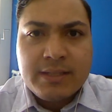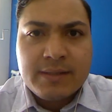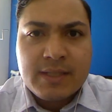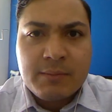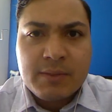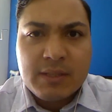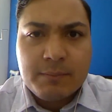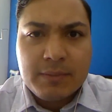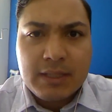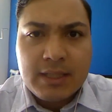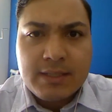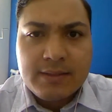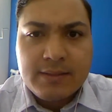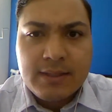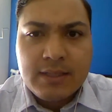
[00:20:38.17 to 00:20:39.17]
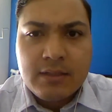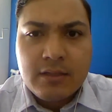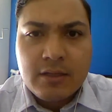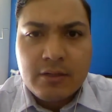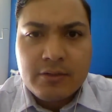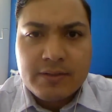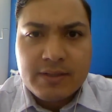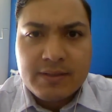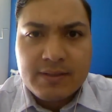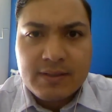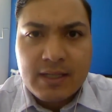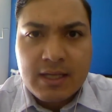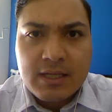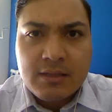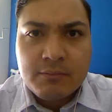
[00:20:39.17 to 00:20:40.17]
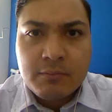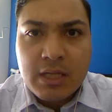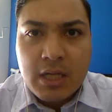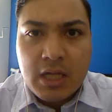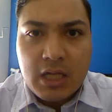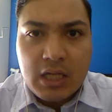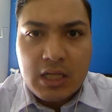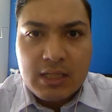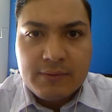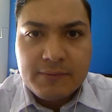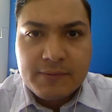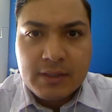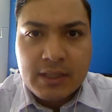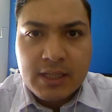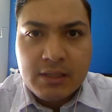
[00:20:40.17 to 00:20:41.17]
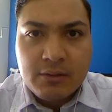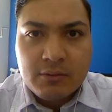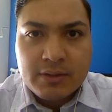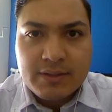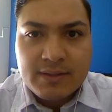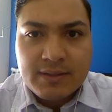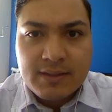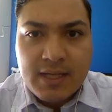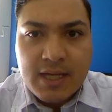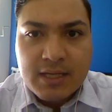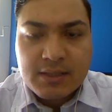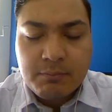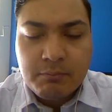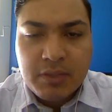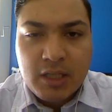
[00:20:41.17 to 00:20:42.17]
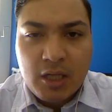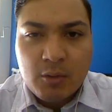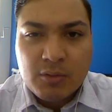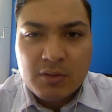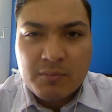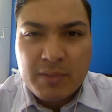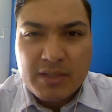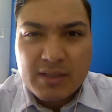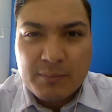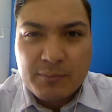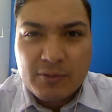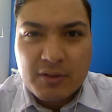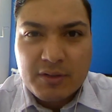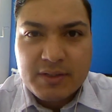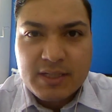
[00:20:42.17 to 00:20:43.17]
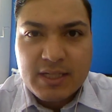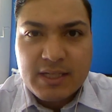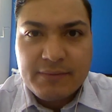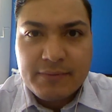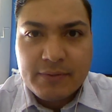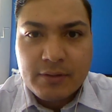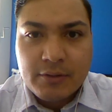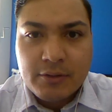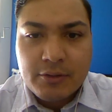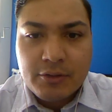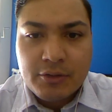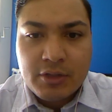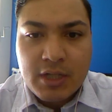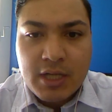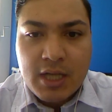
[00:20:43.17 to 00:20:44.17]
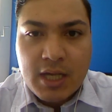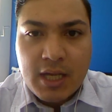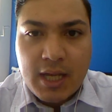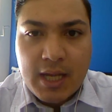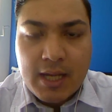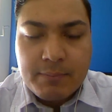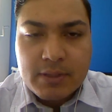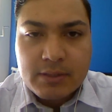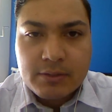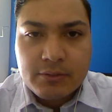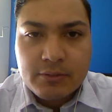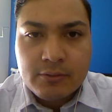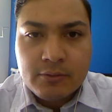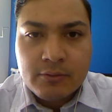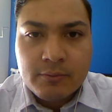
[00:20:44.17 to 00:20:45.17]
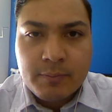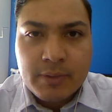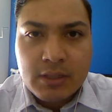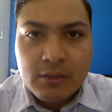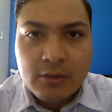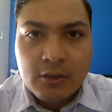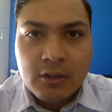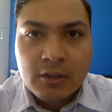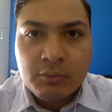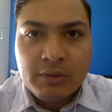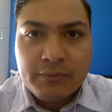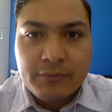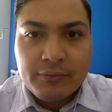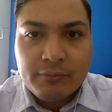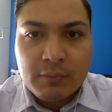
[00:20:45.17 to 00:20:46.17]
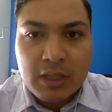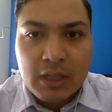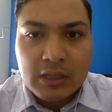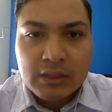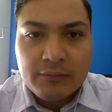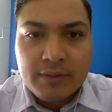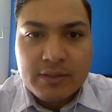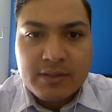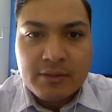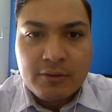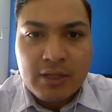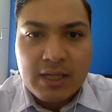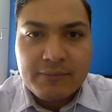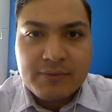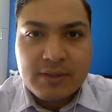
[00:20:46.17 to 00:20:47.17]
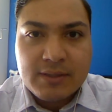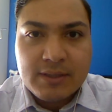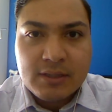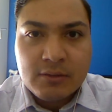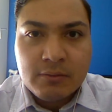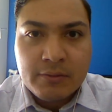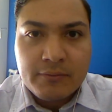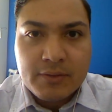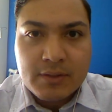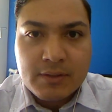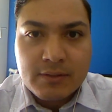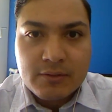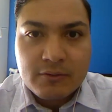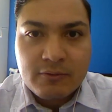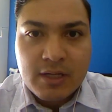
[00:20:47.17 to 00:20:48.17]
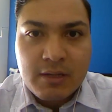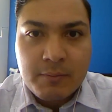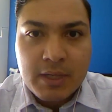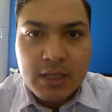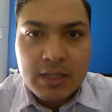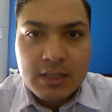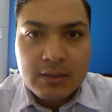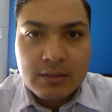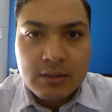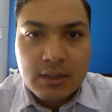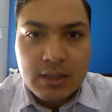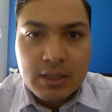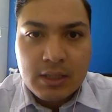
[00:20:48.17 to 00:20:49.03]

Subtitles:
some of the players did go to see him after he was sacked, but I wouldn't be surprised if they're happy to be gone with Mihajlovic and not have to deal with his screaming and